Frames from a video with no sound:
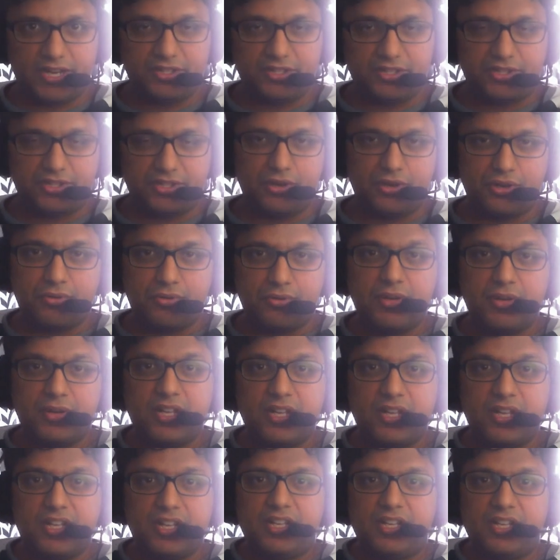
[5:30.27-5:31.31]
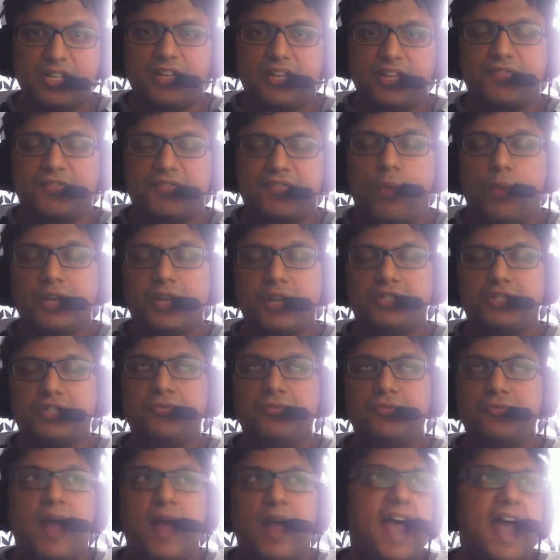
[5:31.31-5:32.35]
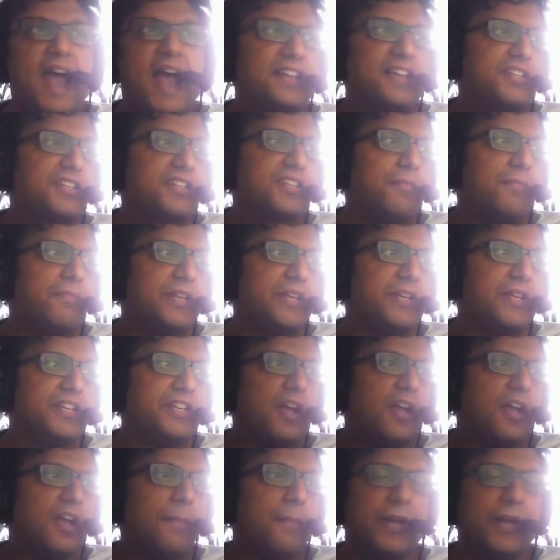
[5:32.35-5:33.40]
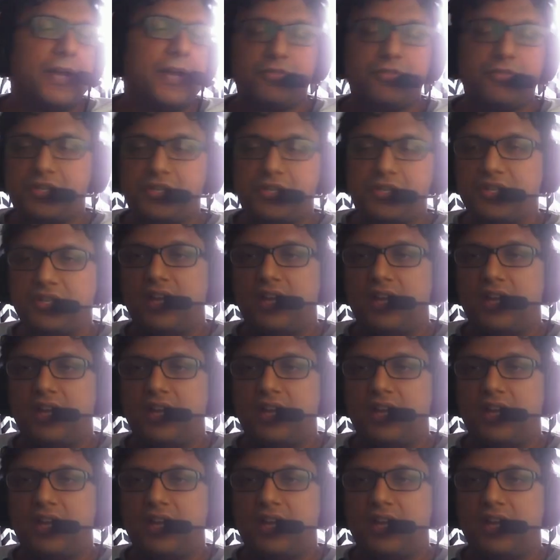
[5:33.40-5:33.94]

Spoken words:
So if you want to ask me about